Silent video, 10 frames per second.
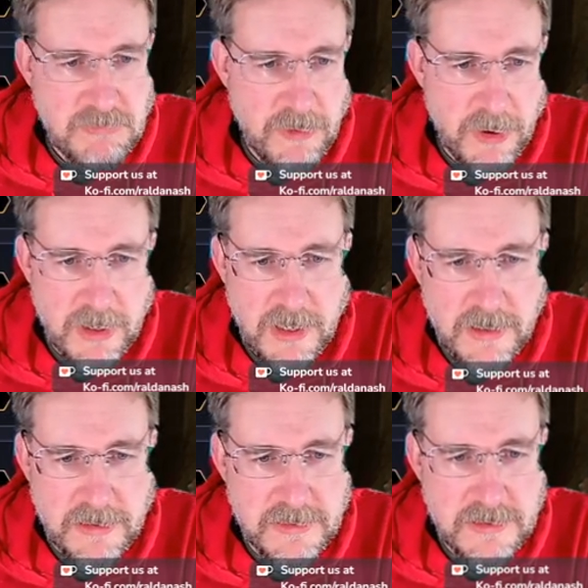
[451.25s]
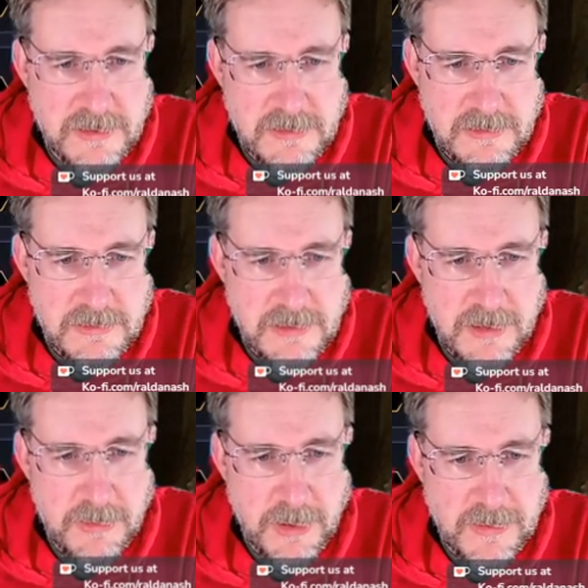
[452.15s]
for occult?
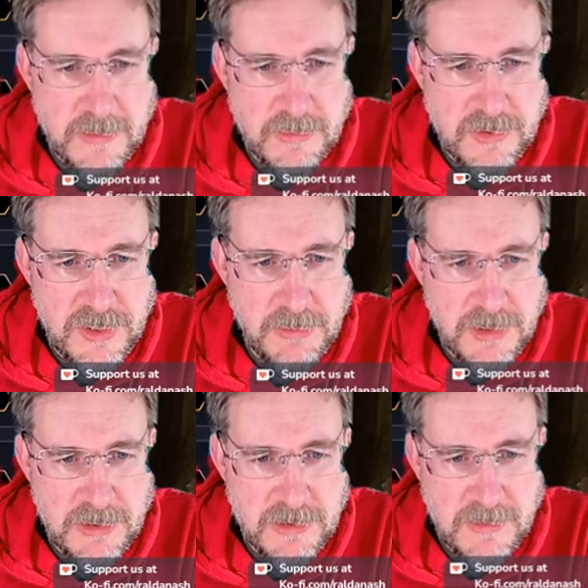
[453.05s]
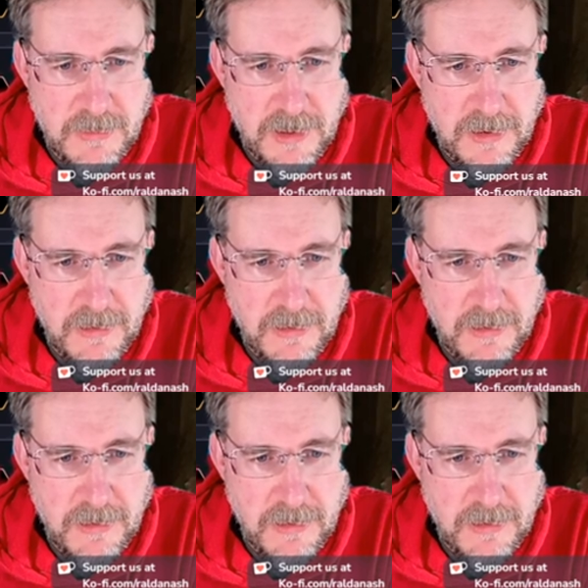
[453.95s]
Have I got some demon or something?